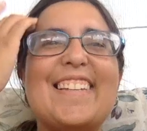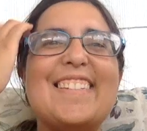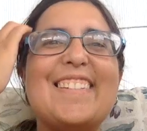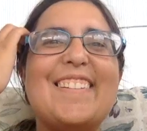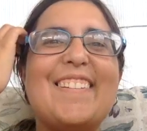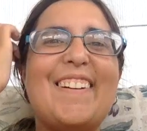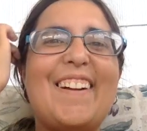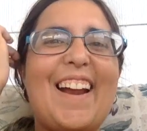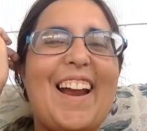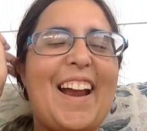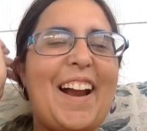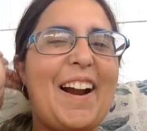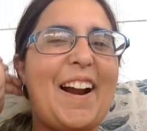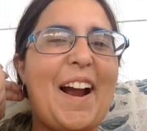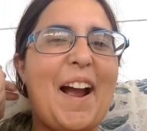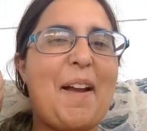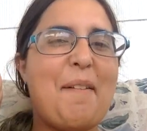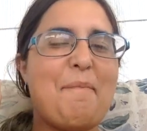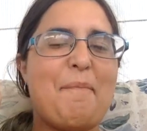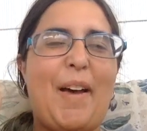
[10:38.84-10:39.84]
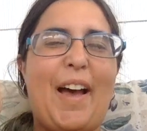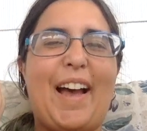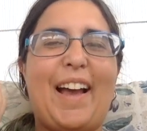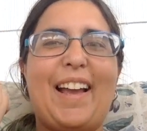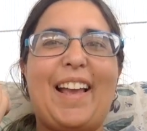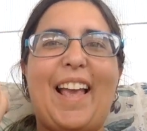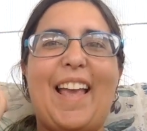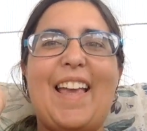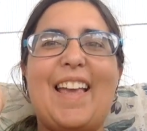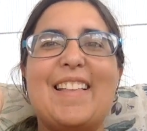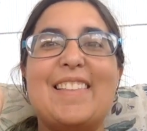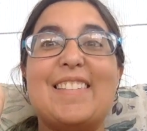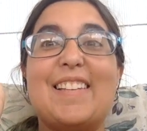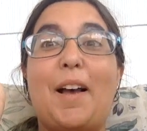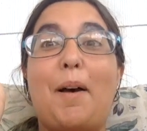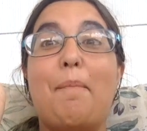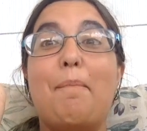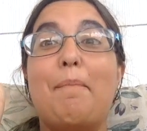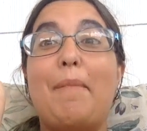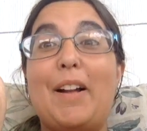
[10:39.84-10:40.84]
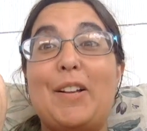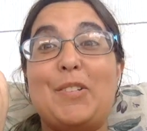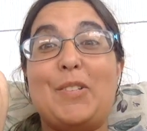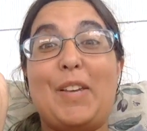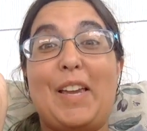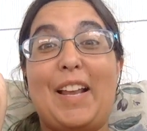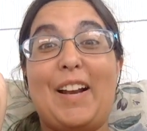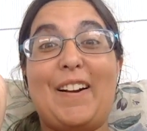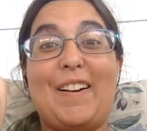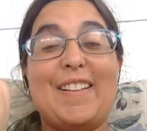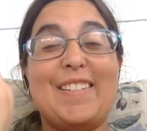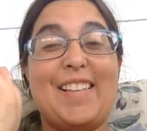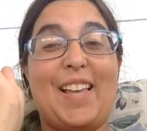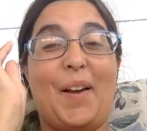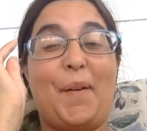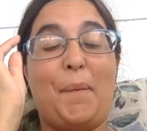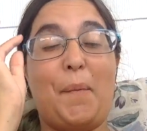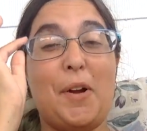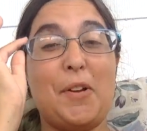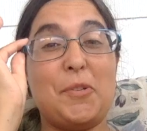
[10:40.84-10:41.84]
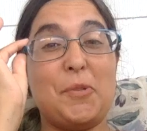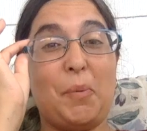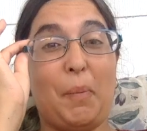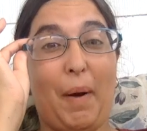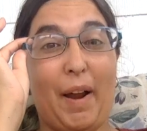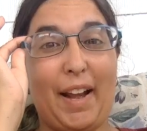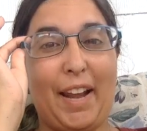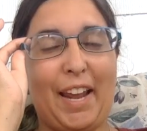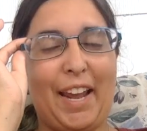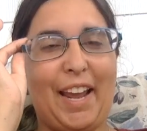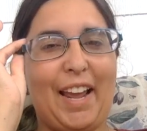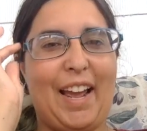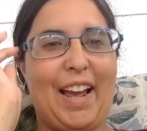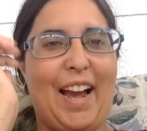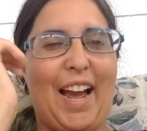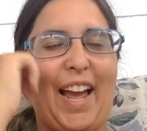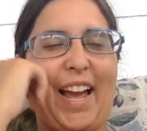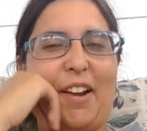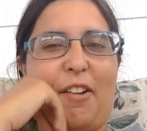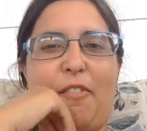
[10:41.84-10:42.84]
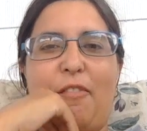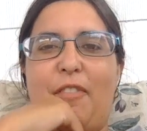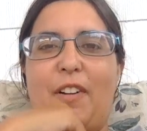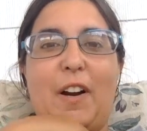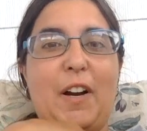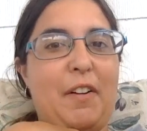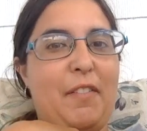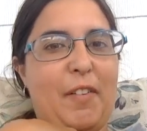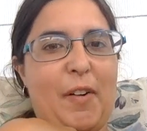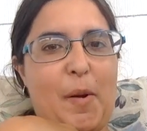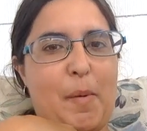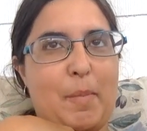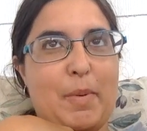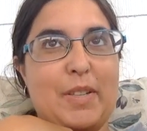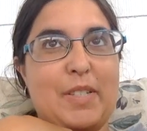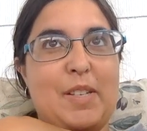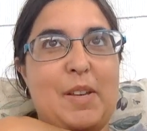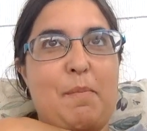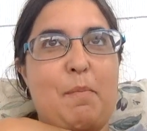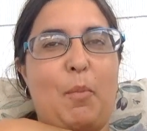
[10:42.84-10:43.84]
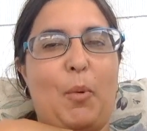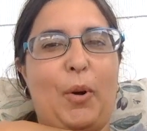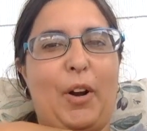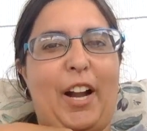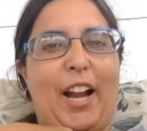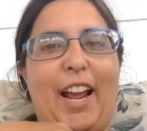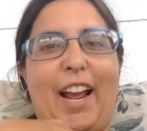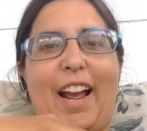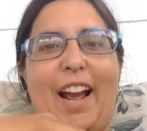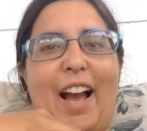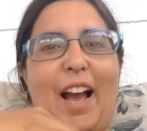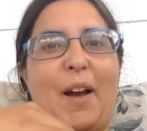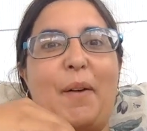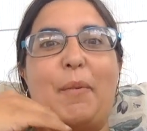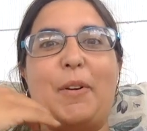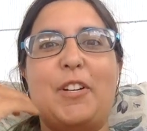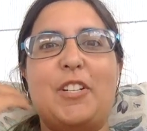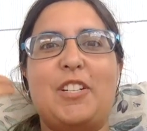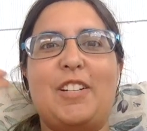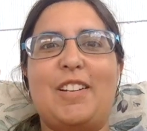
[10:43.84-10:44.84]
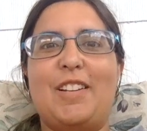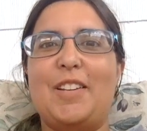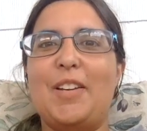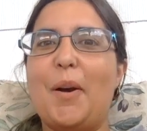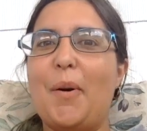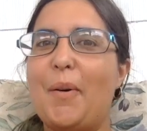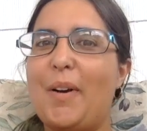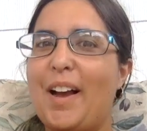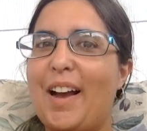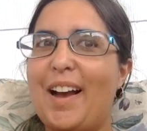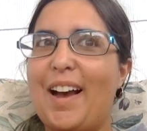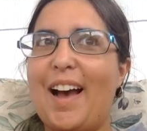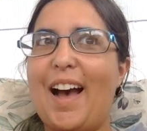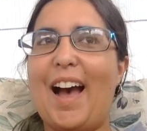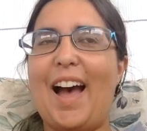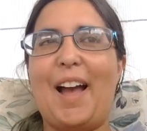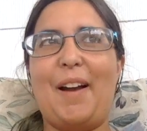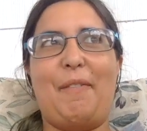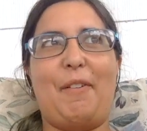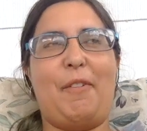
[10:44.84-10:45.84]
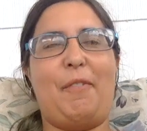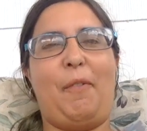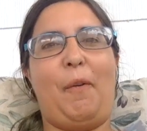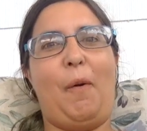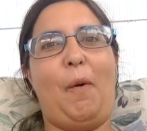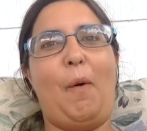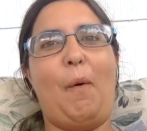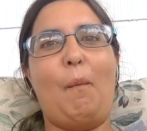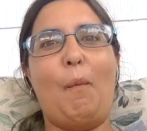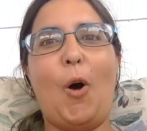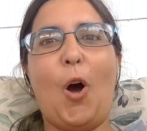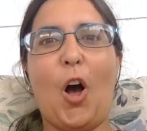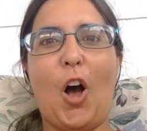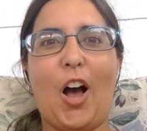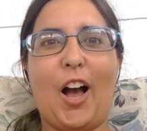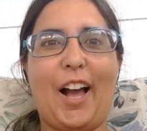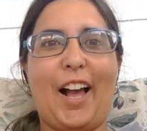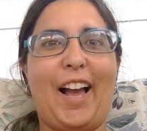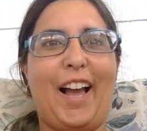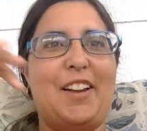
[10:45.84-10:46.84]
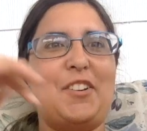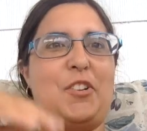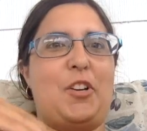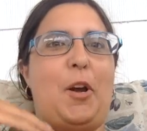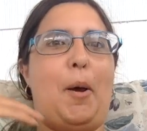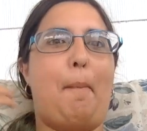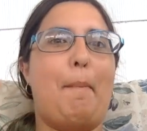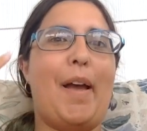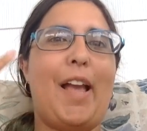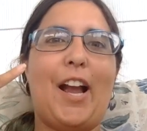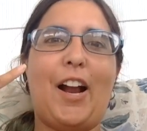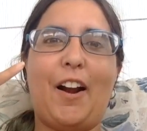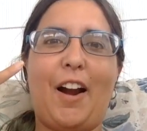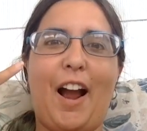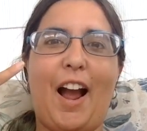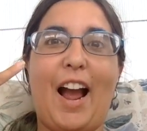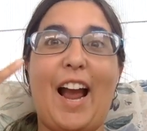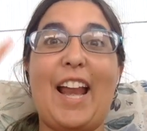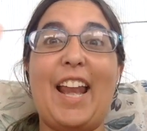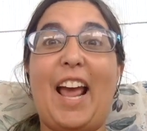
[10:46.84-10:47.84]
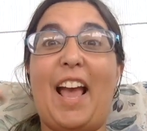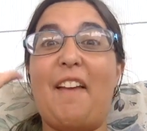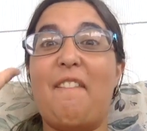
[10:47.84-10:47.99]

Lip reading: Chloe here. I'm back. It's much later. It's like 1:20. I had a very, very busy morning. I went to yoga. I went for a walk. I took a bike ride.